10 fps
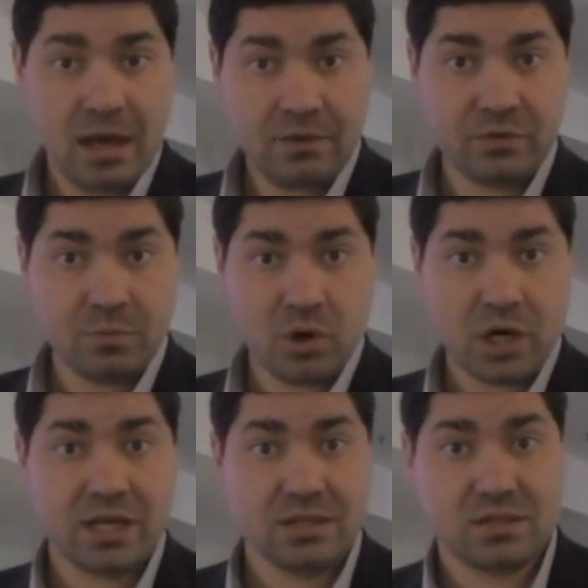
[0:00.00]
After
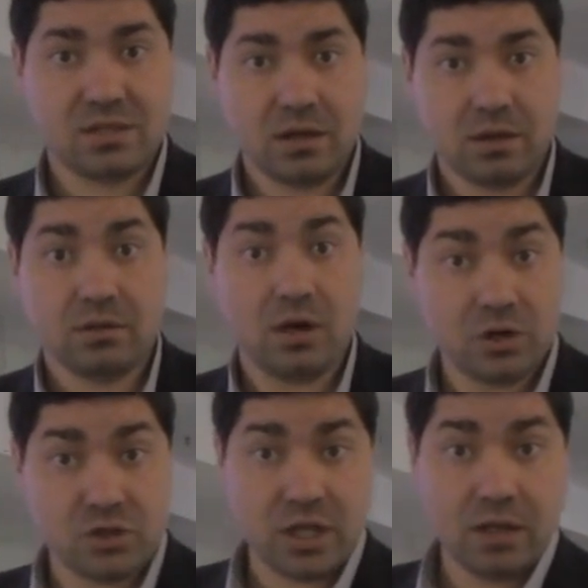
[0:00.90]
markets uh,
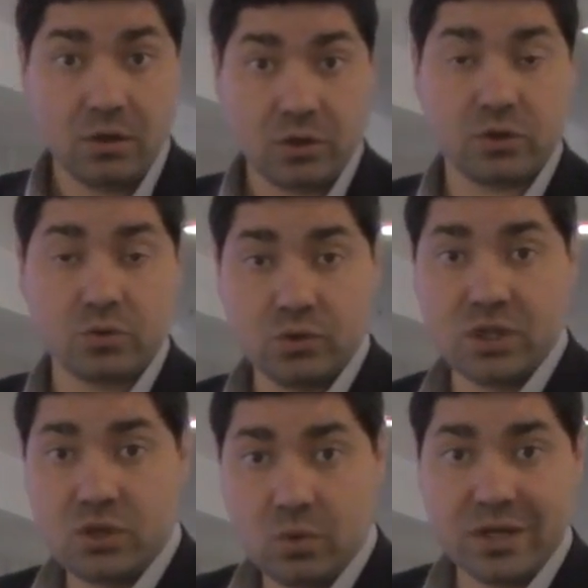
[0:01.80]
largely looked through
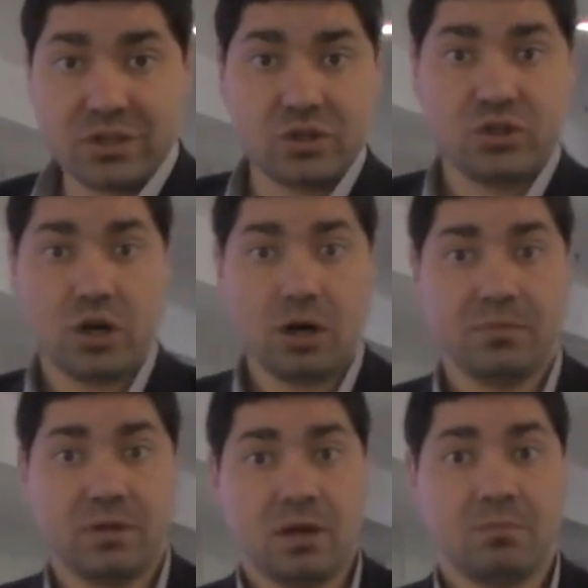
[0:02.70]
the U S
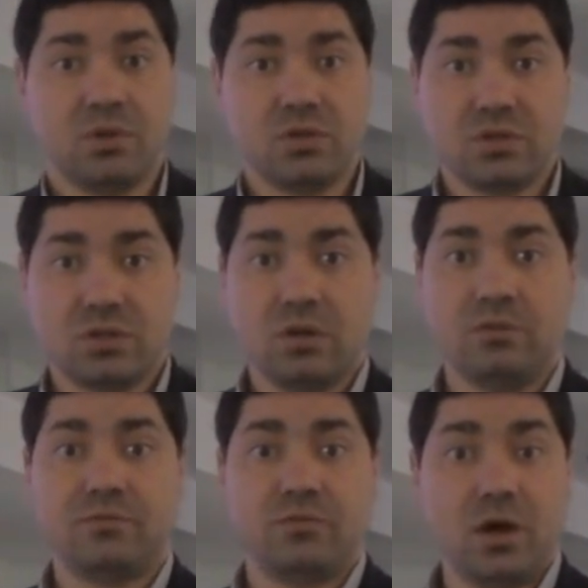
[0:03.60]
job numbers
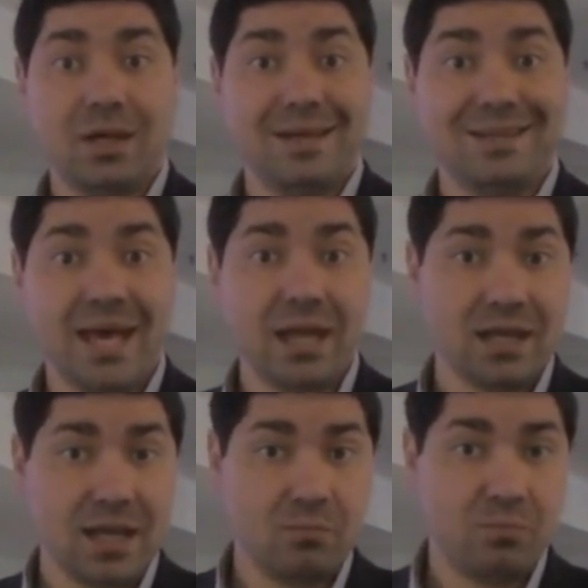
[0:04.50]
on Friday, that
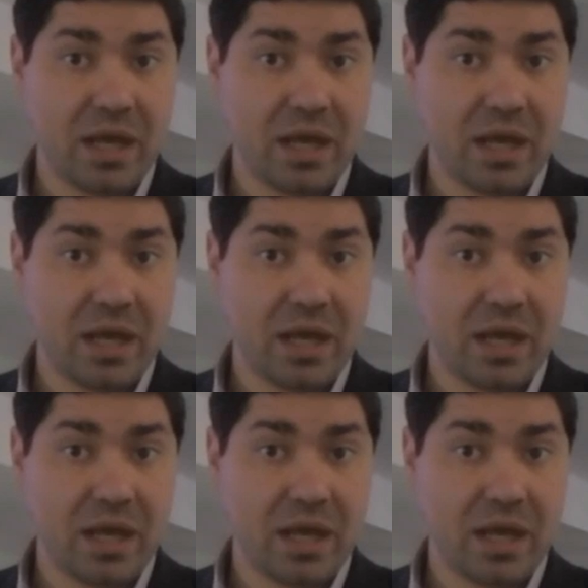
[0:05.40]
again